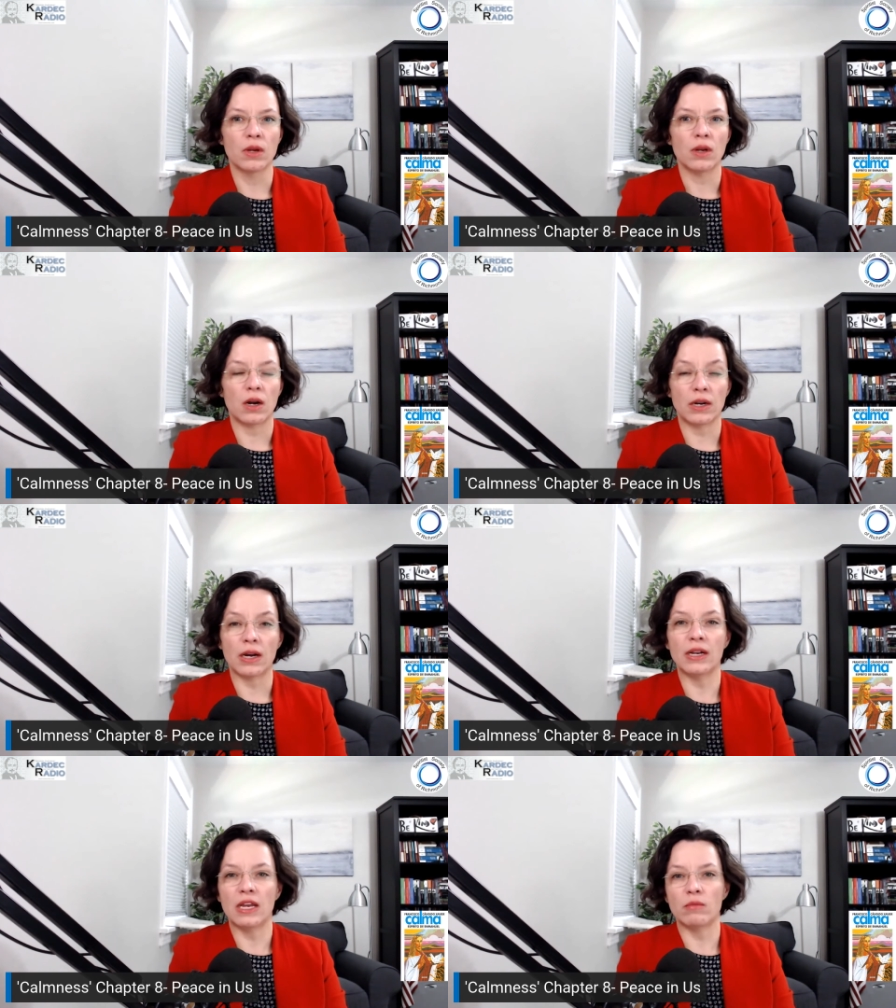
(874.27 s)
are
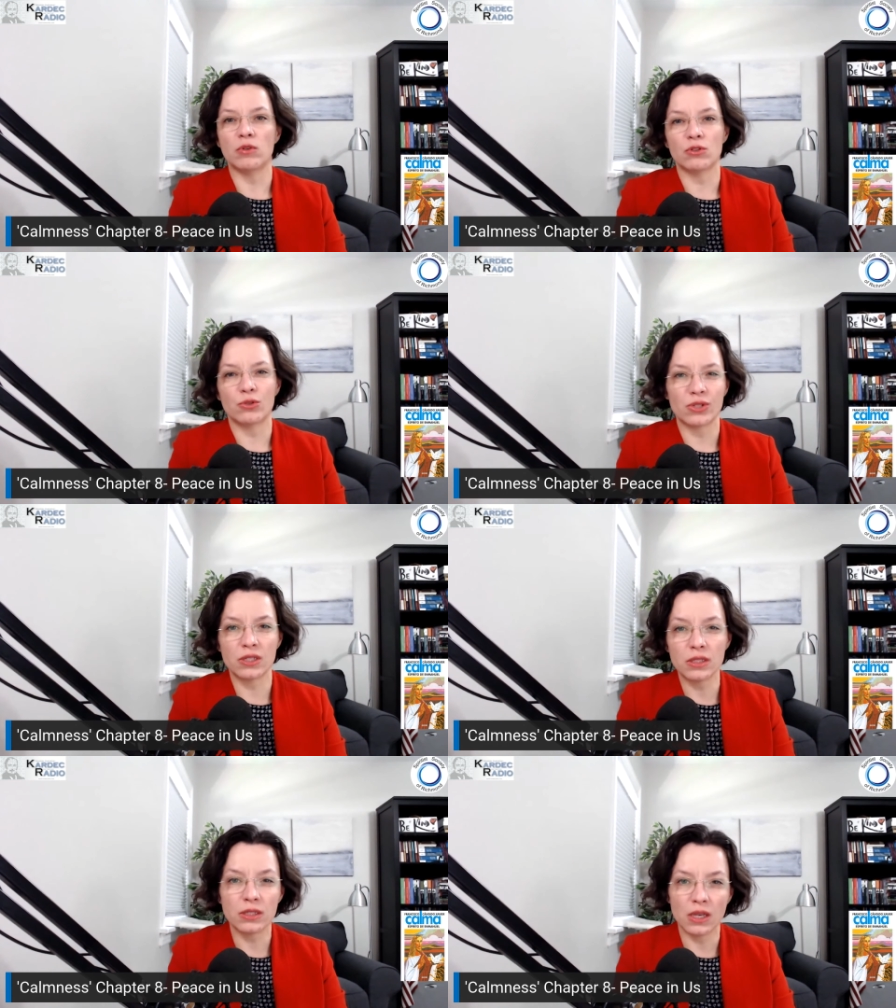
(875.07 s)
unable to
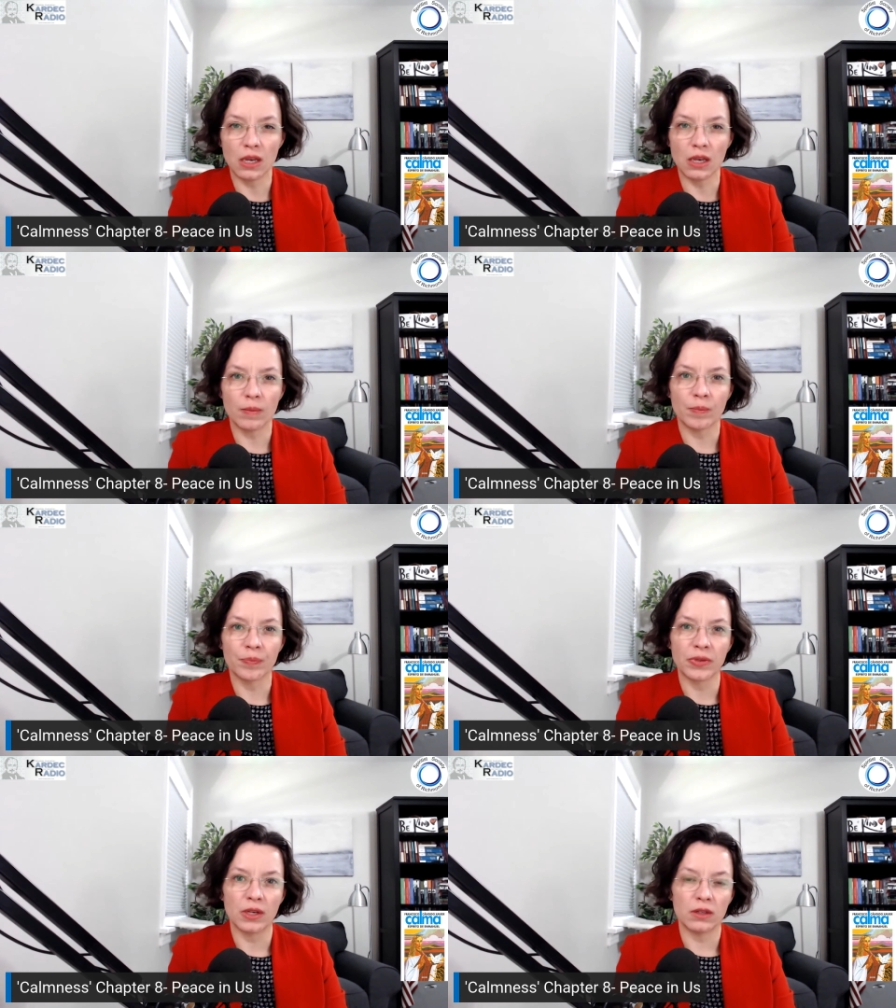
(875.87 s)
see
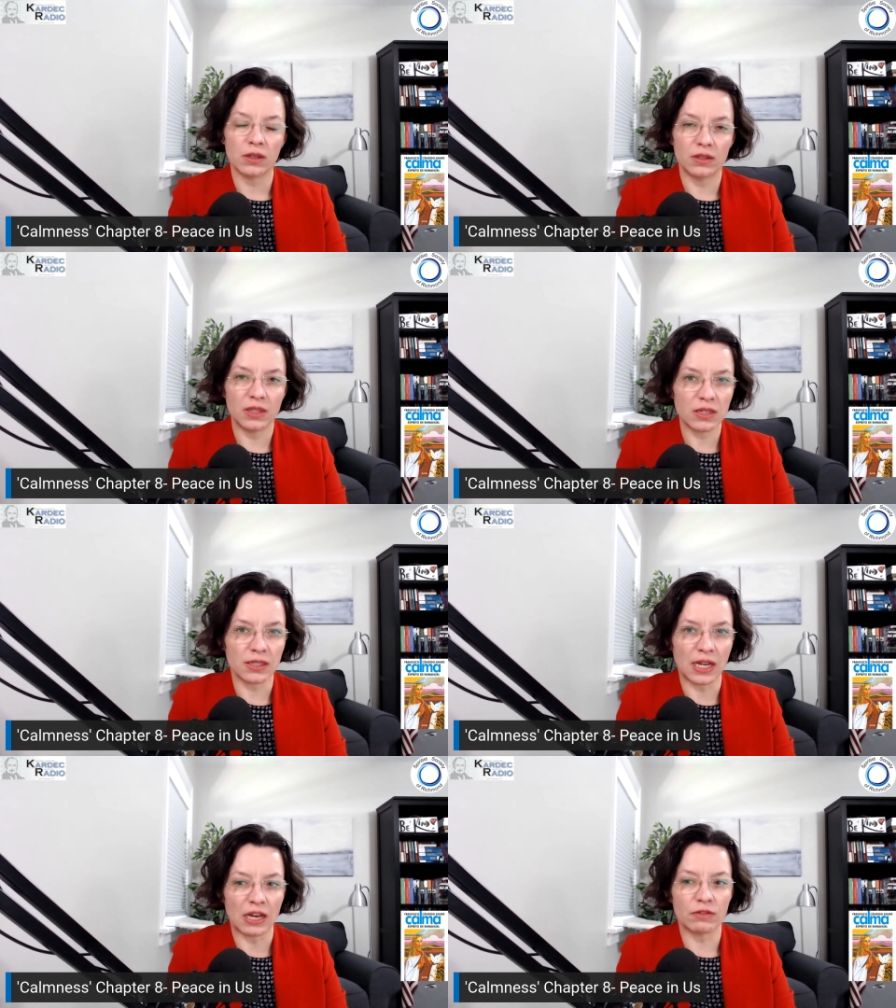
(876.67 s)
that this
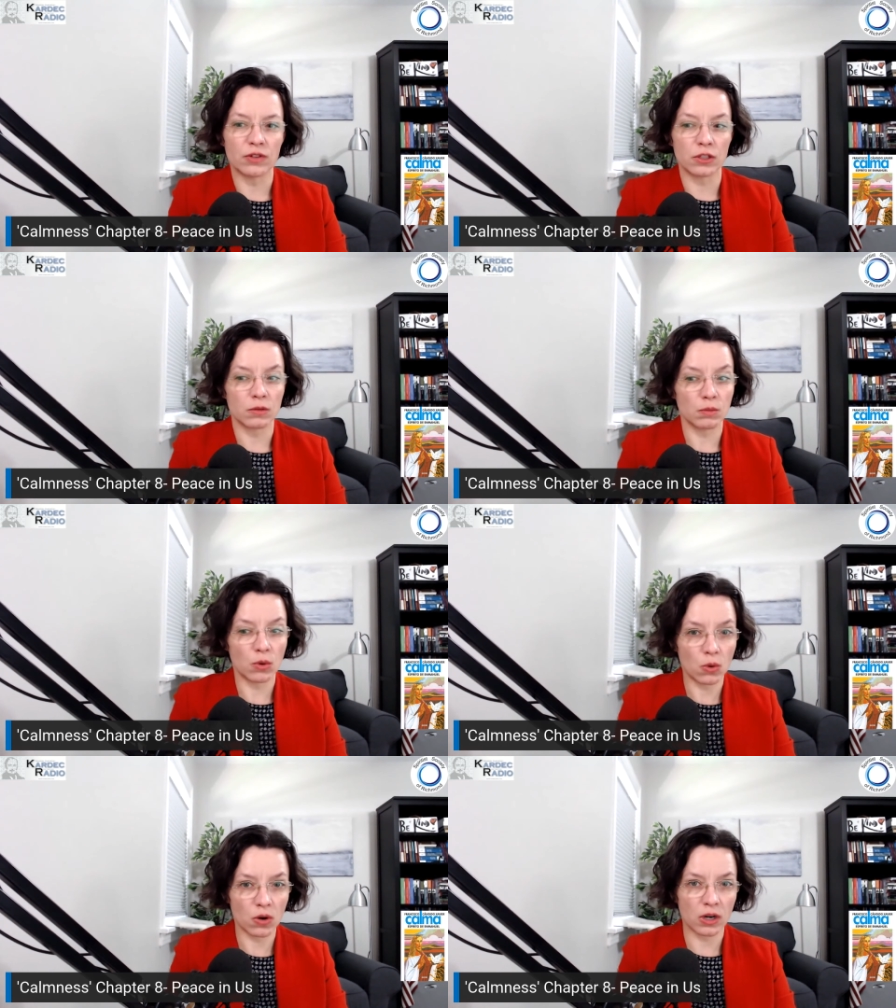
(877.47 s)
life is
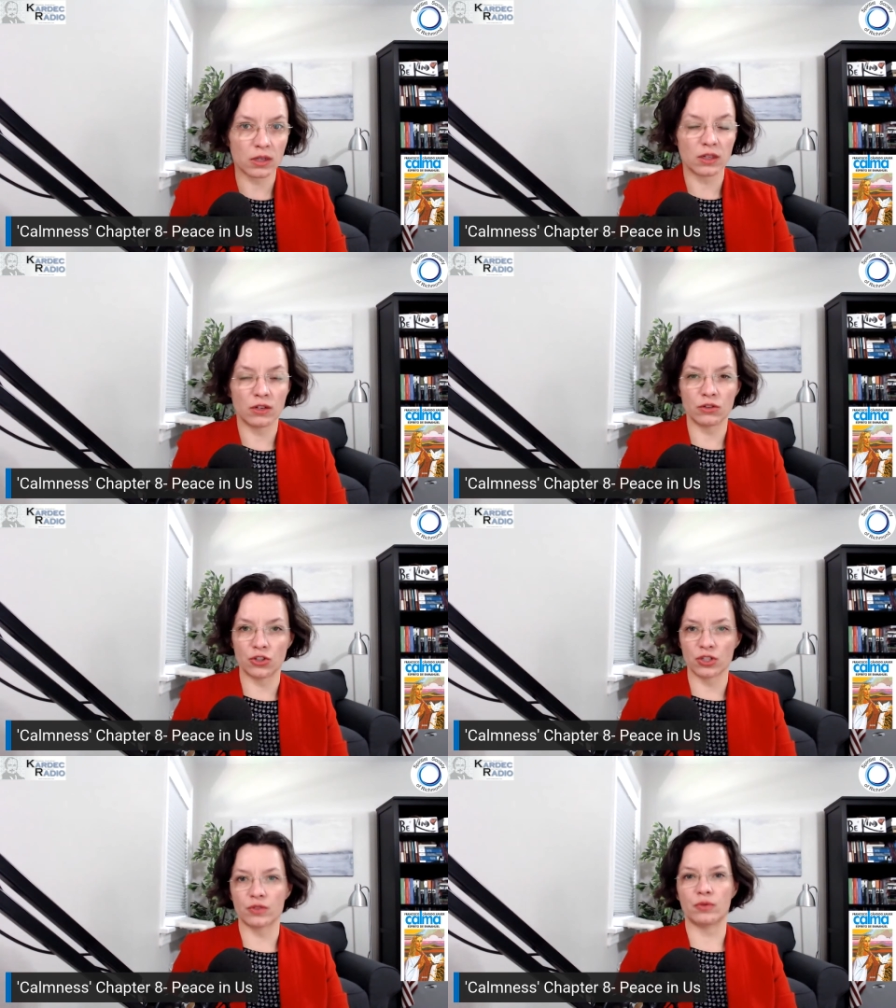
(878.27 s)
more than
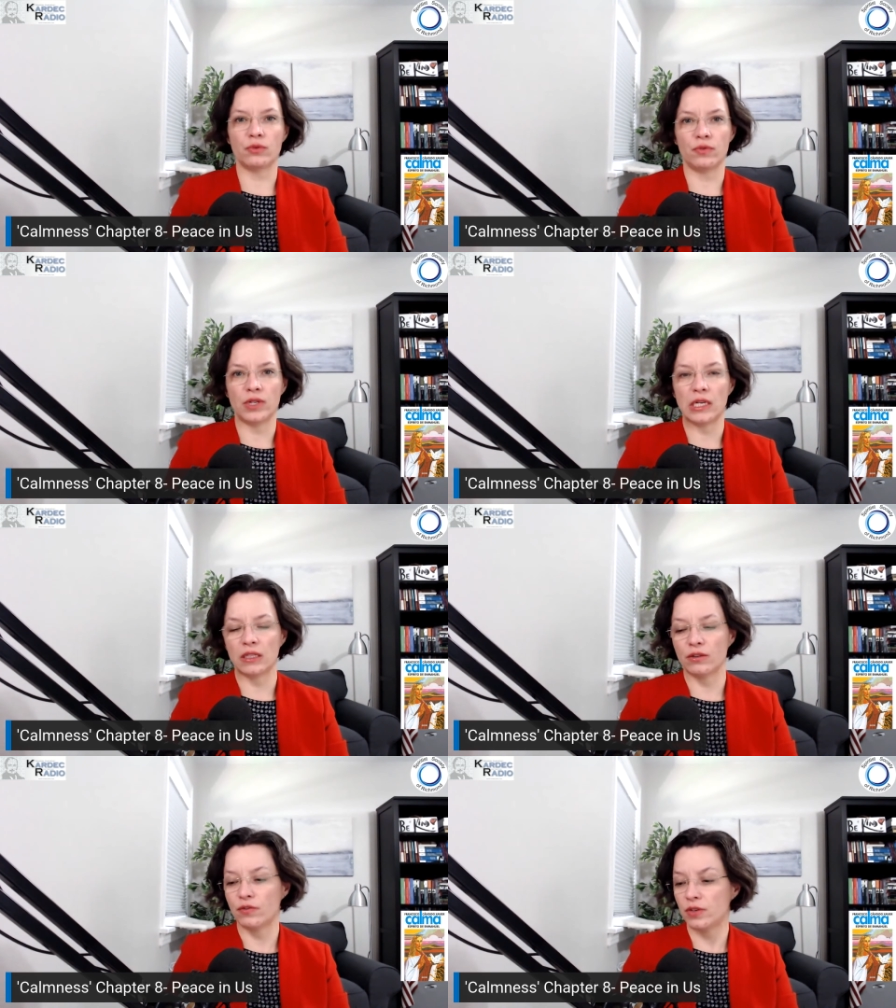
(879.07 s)
just fulfilling
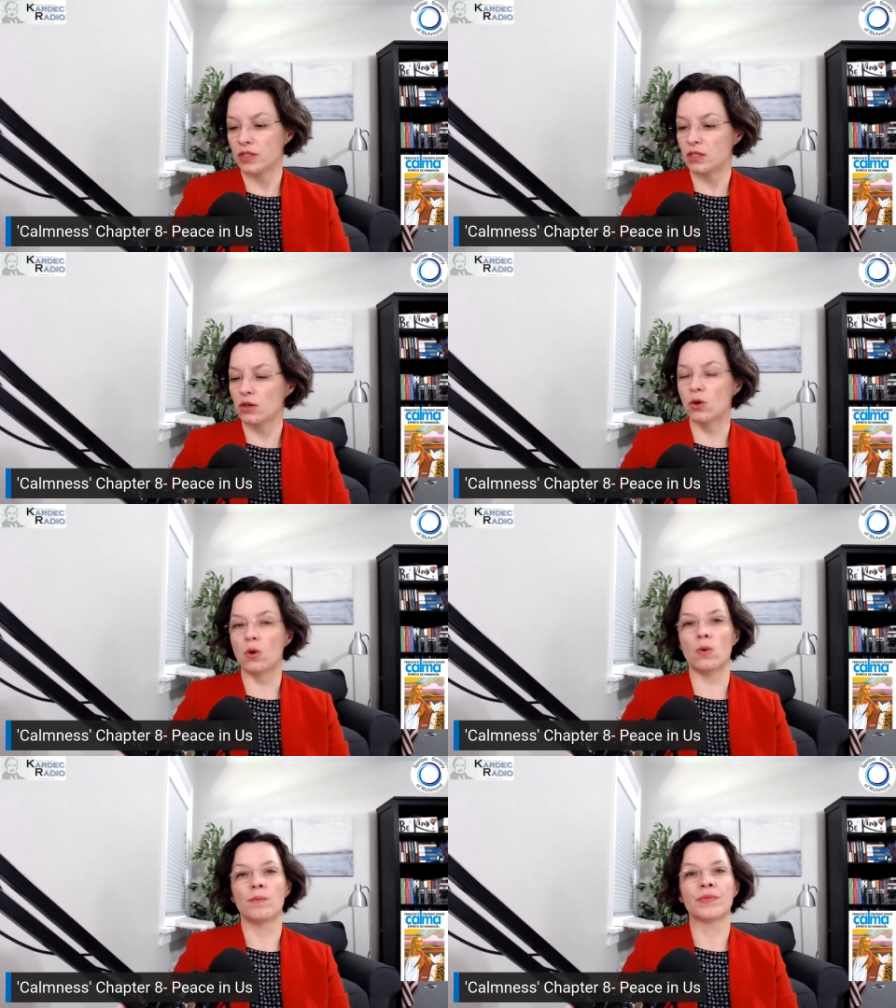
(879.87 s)
the
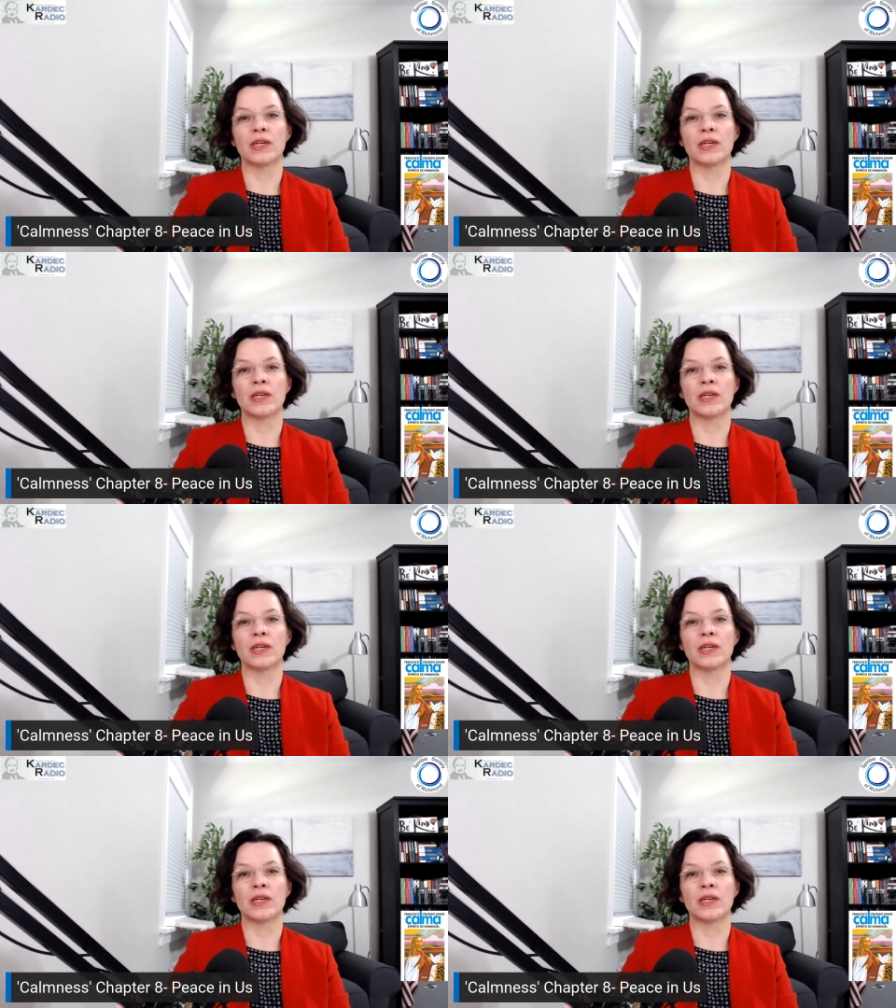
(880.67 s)
physical